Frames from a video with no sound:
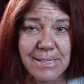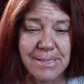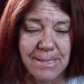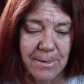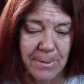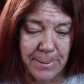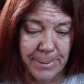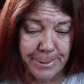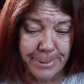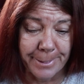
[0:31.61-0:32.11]

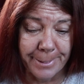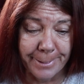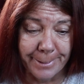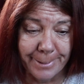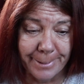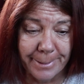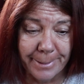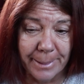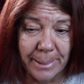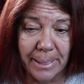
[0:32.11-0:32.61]
So
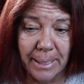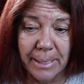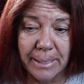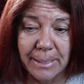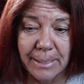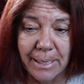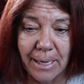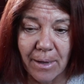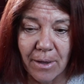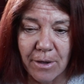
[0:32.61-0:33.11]

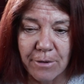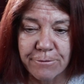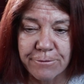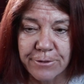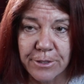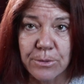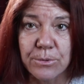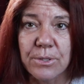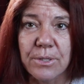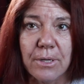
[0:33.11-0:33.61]
yeah, I
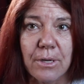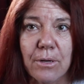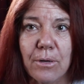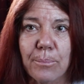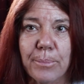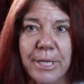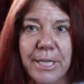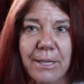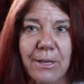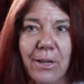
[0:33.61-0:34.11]
felt a little
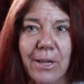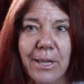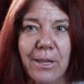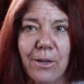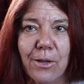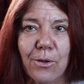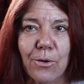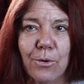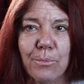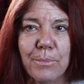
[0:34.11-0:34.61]
bit like
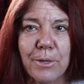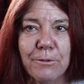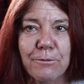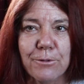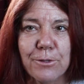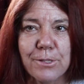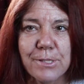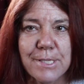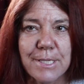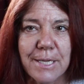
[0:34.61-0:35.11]
I got my
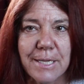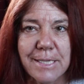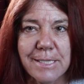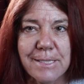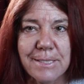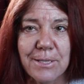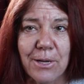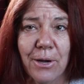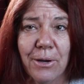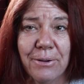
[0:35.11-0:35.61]
first
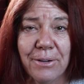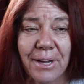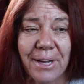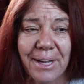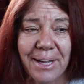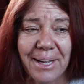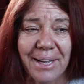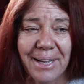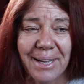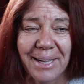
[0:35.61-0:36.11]
taste
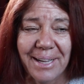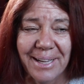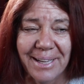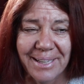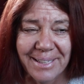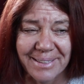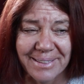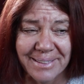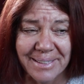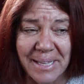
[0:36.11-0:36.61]

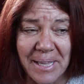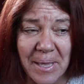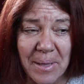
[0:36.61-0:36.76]
of